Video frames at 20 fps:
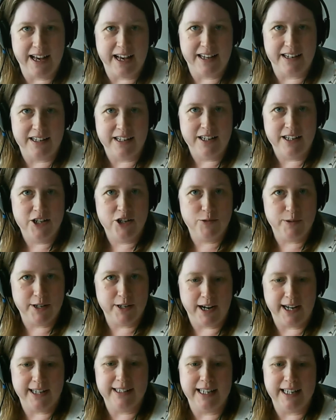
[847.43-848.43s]
that to
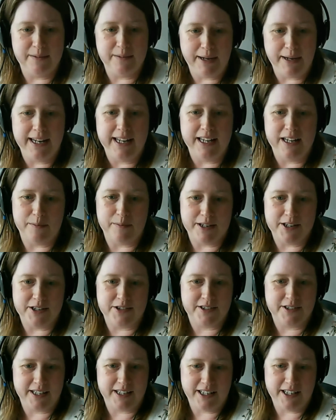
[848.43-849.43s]
an online medium
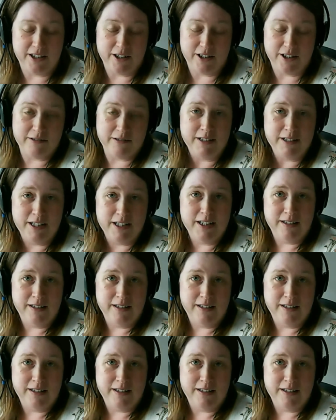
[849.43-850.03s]
is, you know,